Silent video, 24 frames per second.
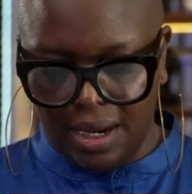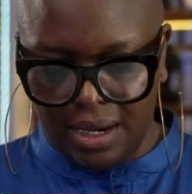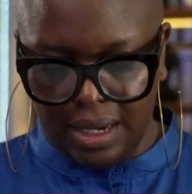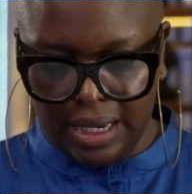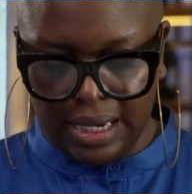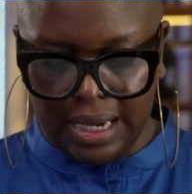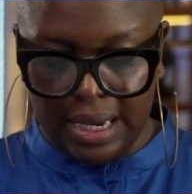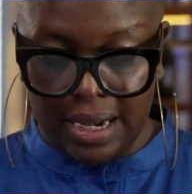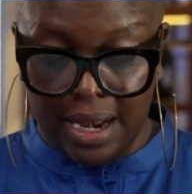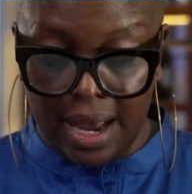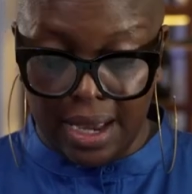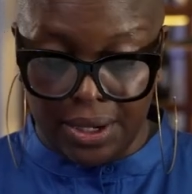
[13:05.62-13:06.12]
and a
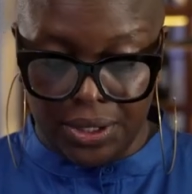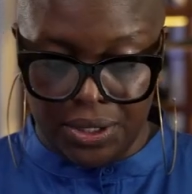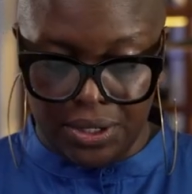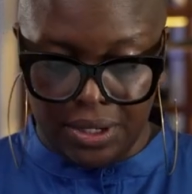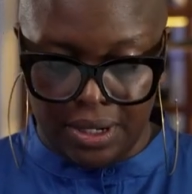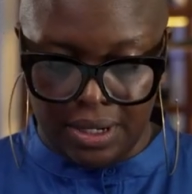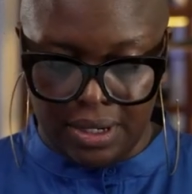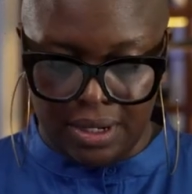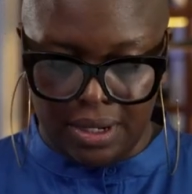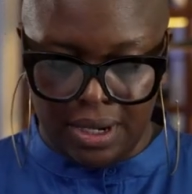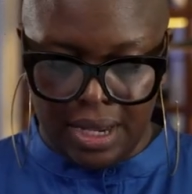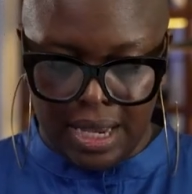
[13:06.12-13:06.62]

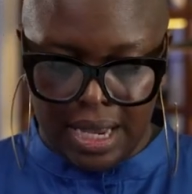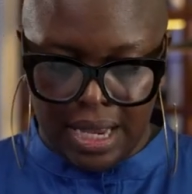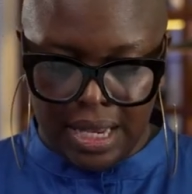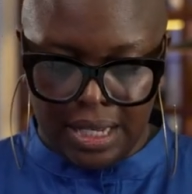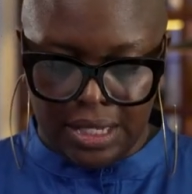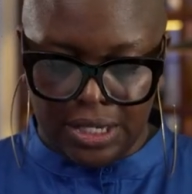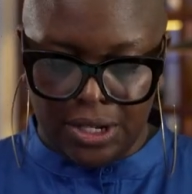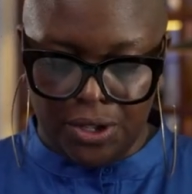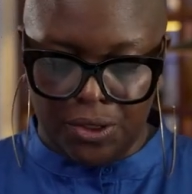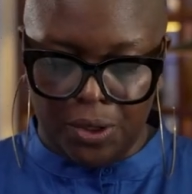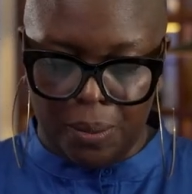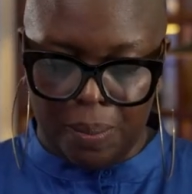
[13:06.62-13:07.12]
connection
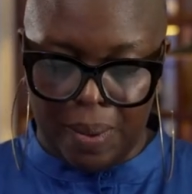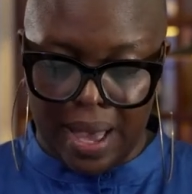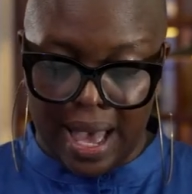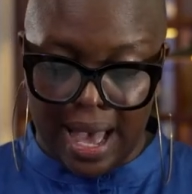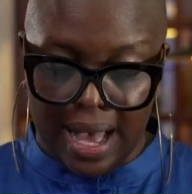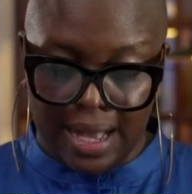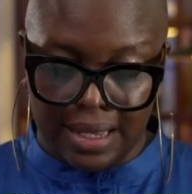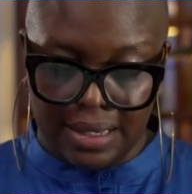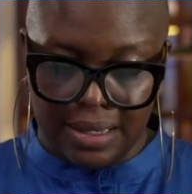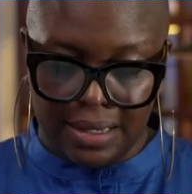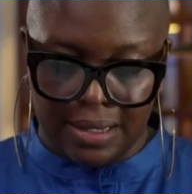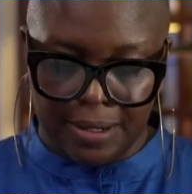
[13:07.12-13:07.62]
to the
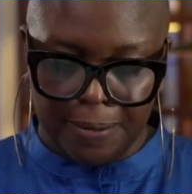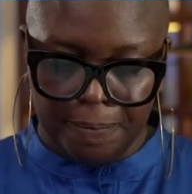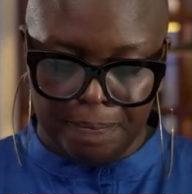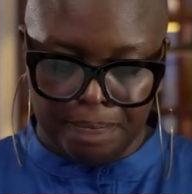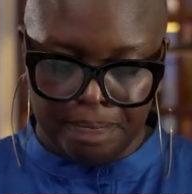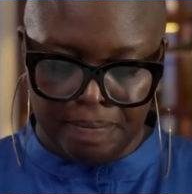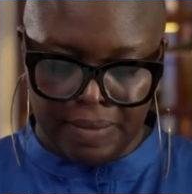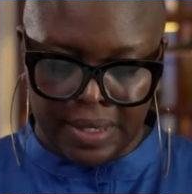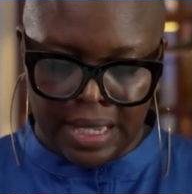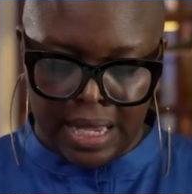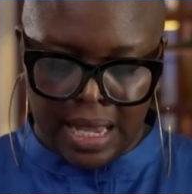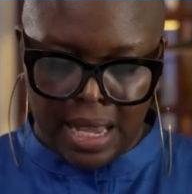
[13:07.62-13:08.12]
past.
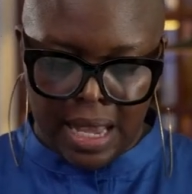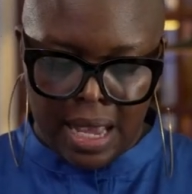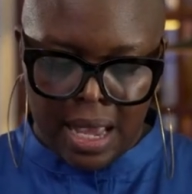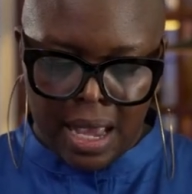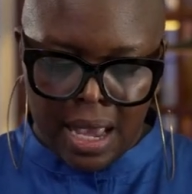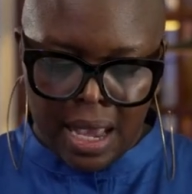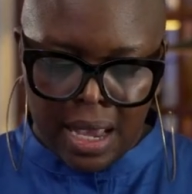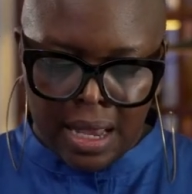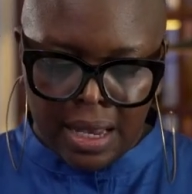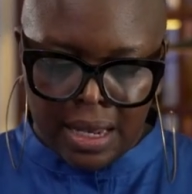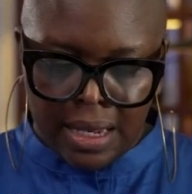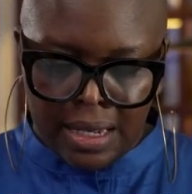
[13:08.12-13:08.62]

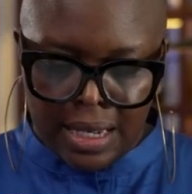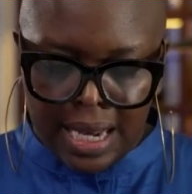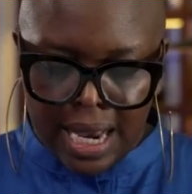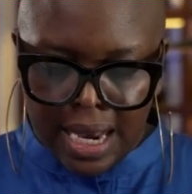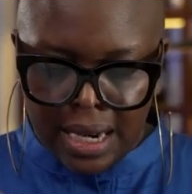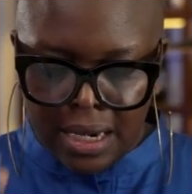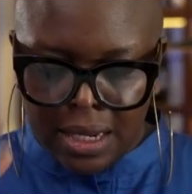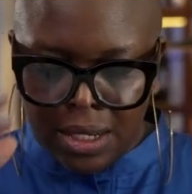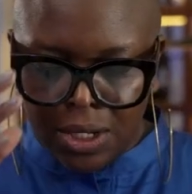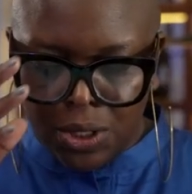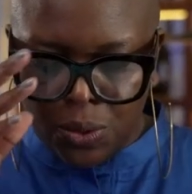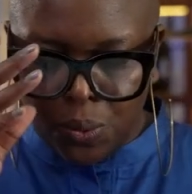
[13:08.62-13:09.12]

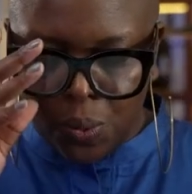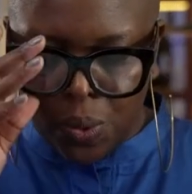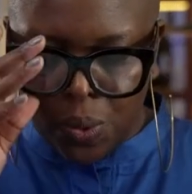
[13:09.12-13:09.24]
Nana's